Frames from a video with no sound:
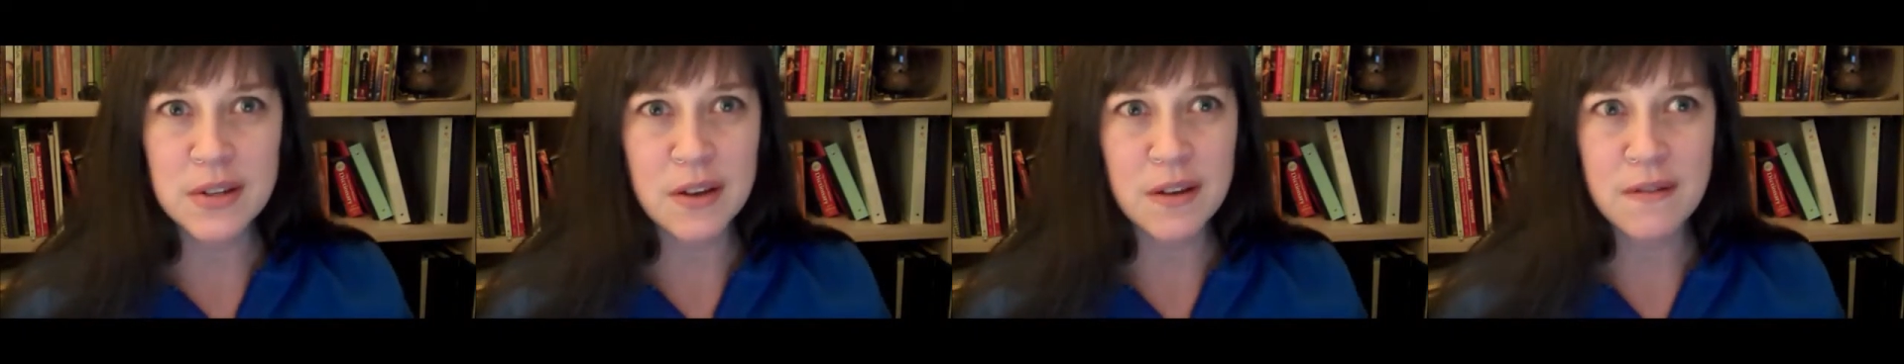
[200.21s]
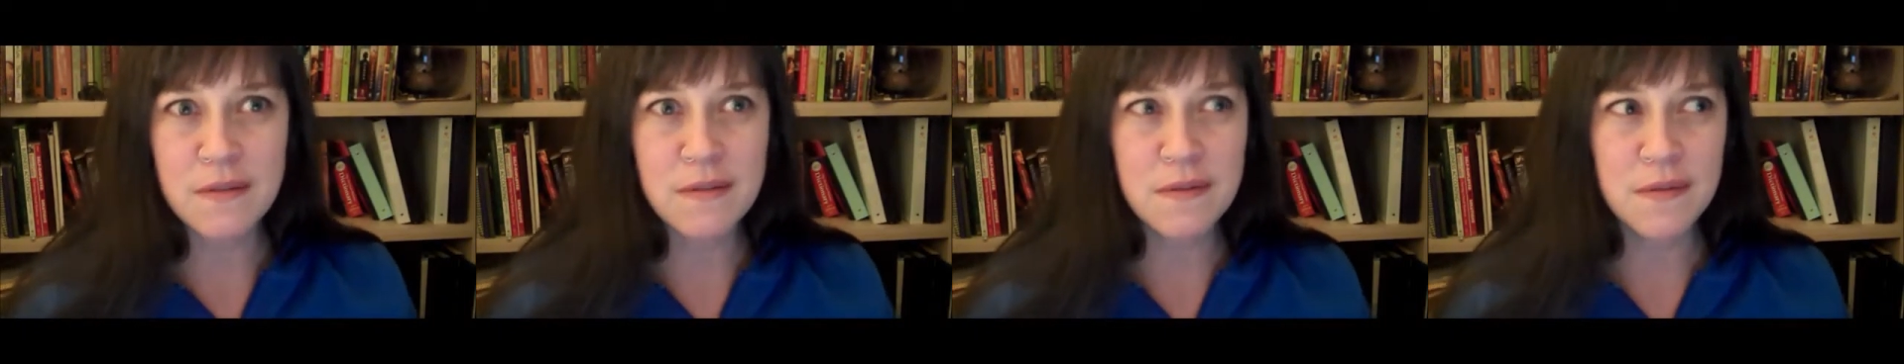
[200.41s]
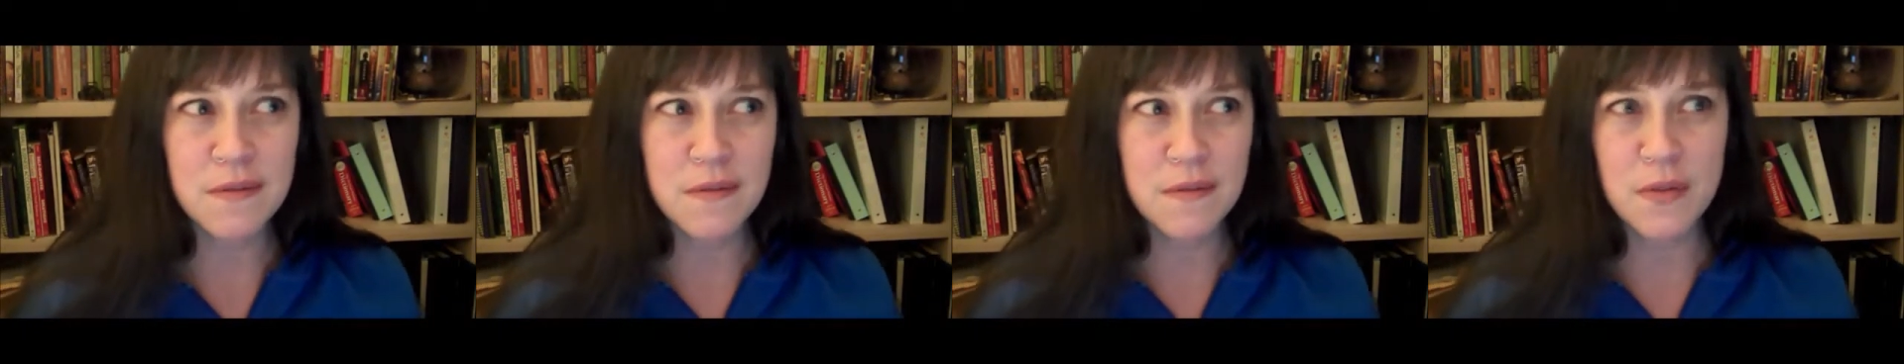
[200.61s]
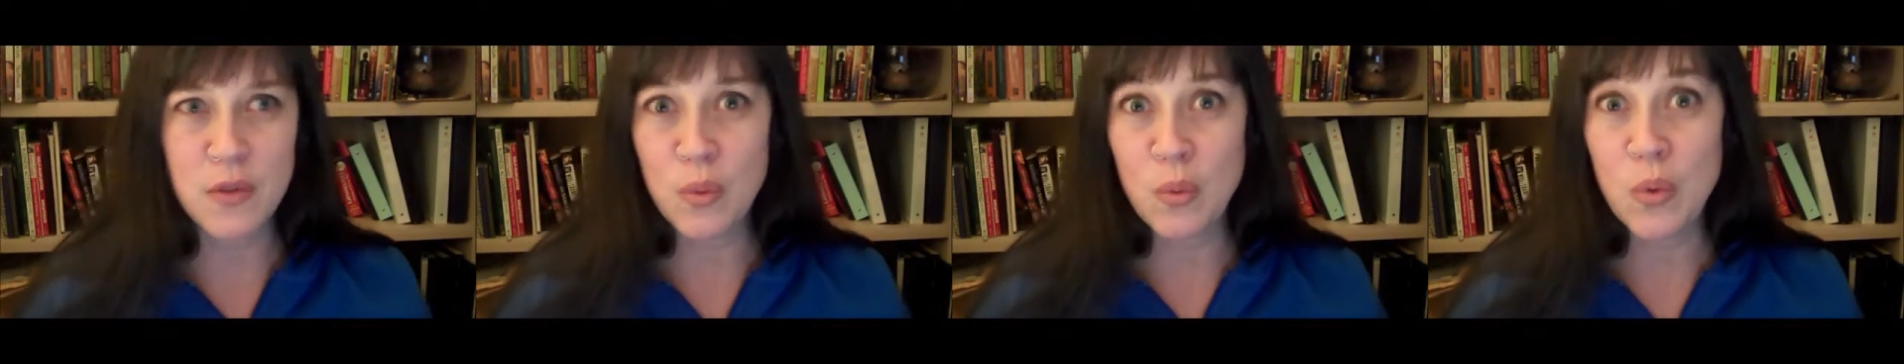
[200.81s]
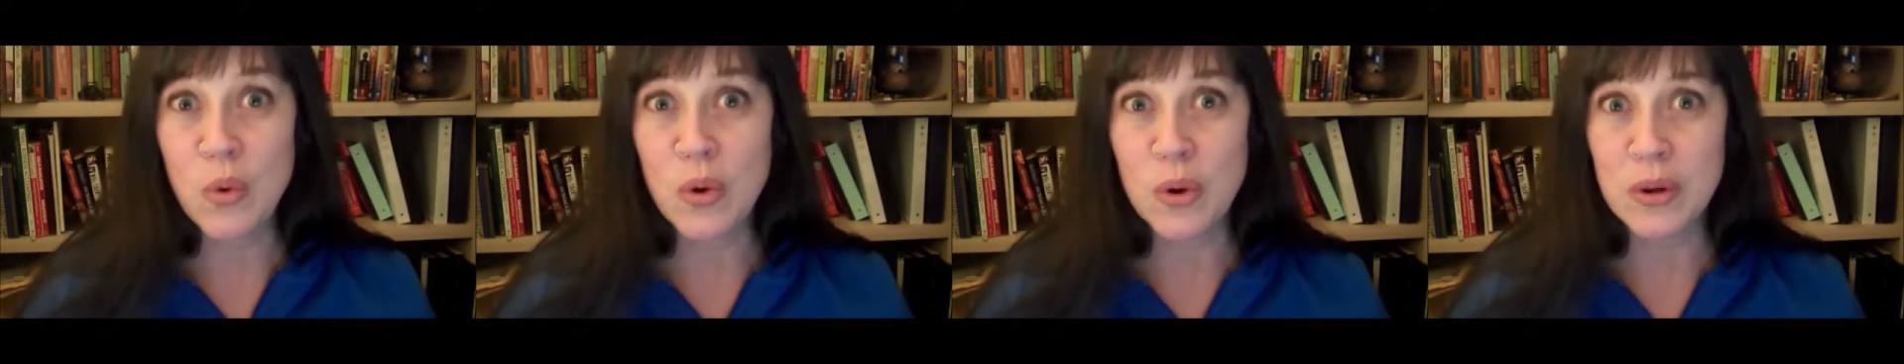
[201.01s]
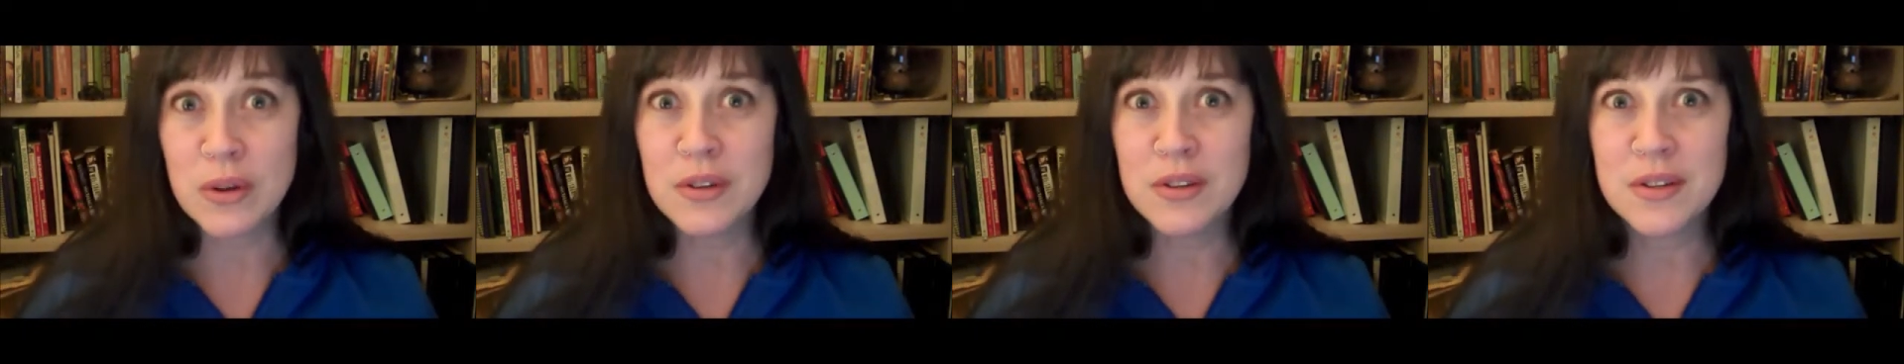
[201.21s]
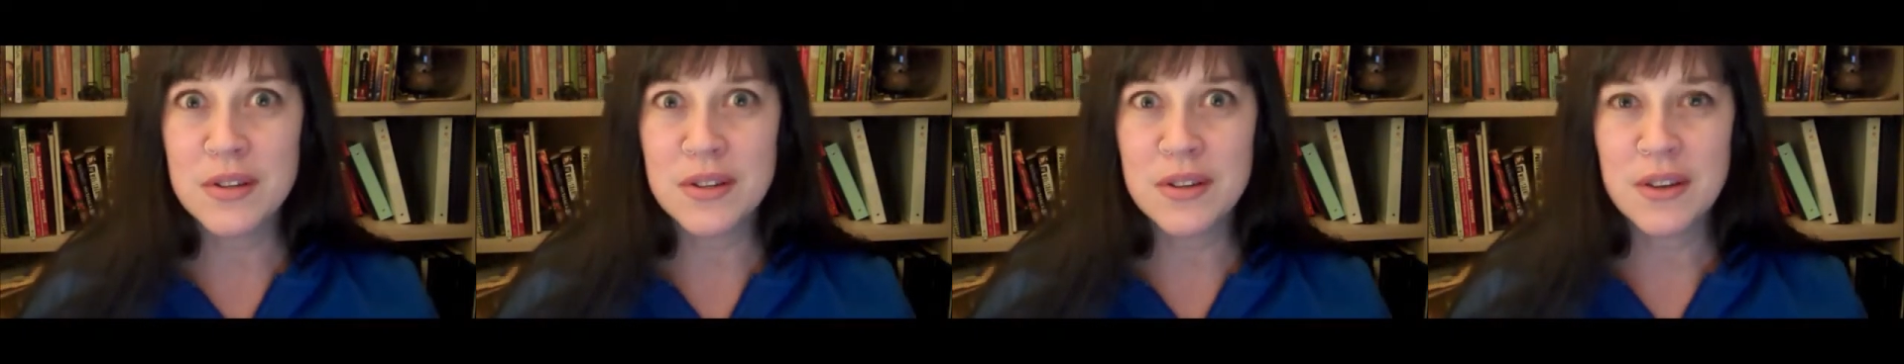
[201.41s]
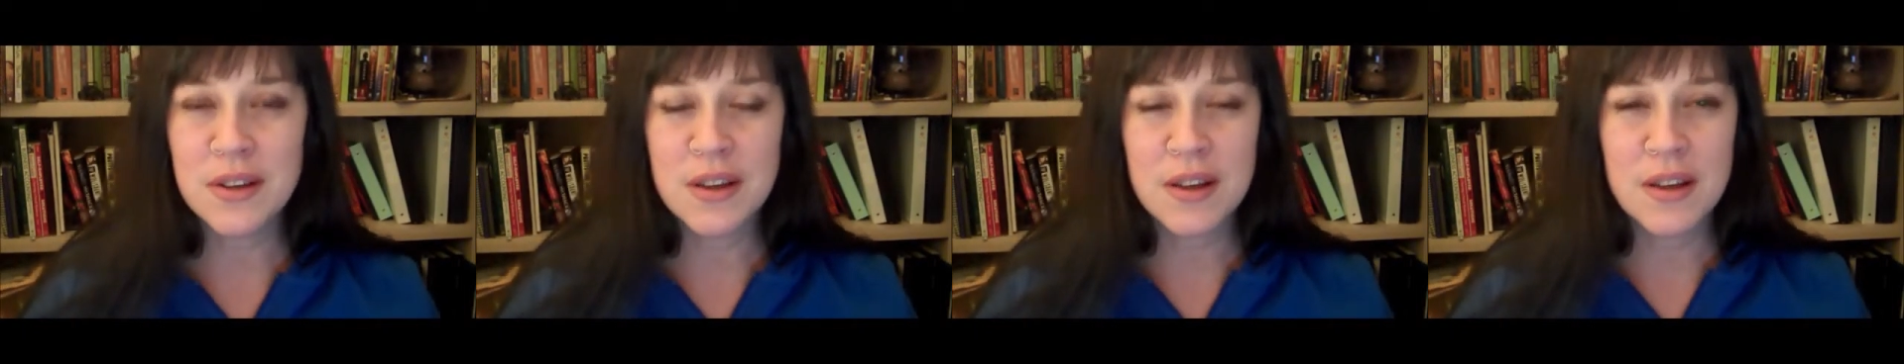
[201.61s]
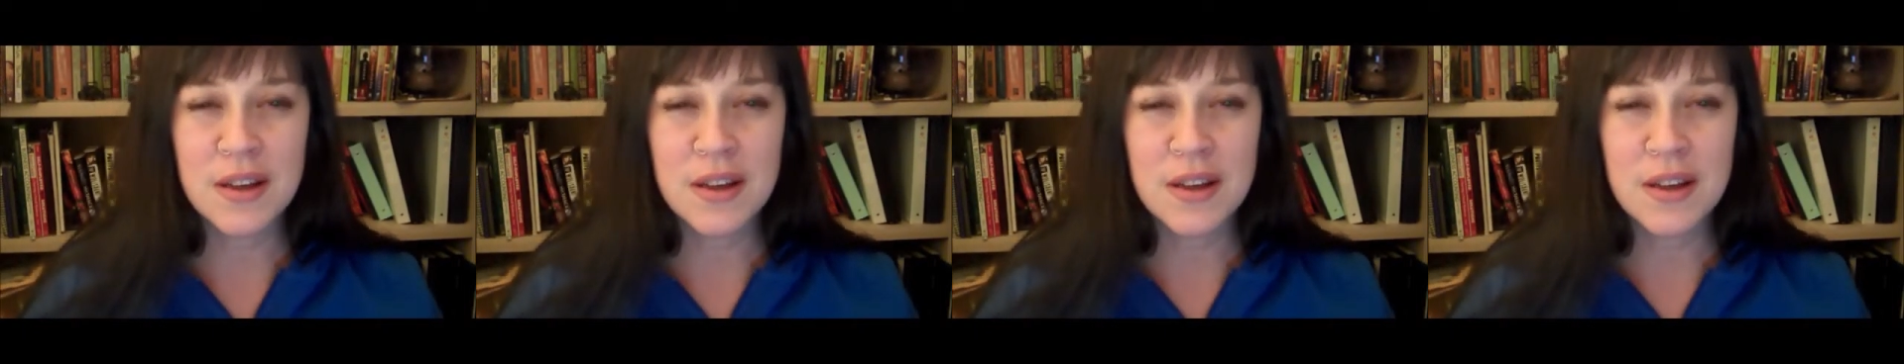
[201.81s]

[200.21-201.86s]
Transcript: of the woods